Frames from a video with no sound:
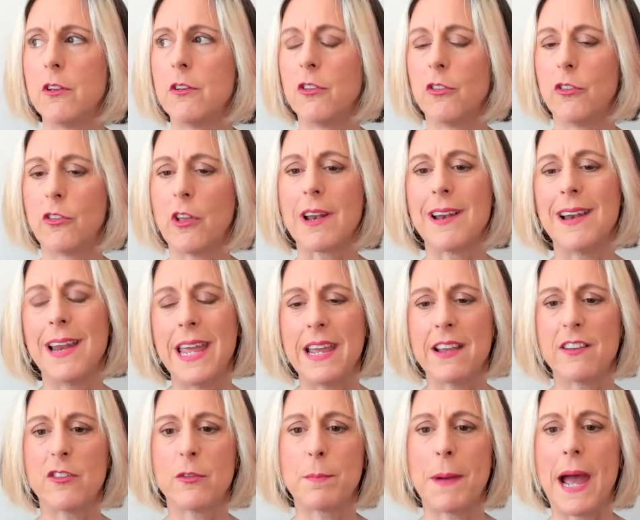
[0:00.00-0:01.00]
suddenly
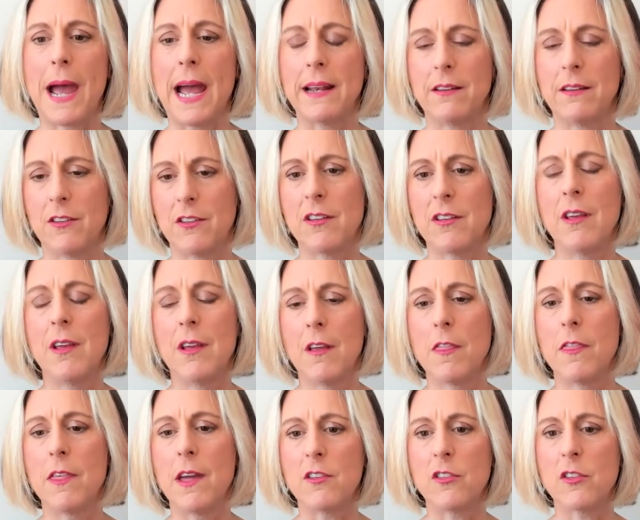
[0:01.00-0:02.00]
expand
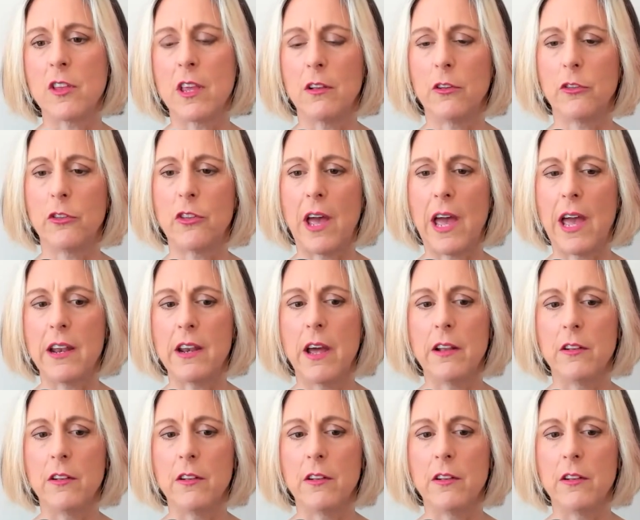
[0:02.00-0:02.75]
their skill set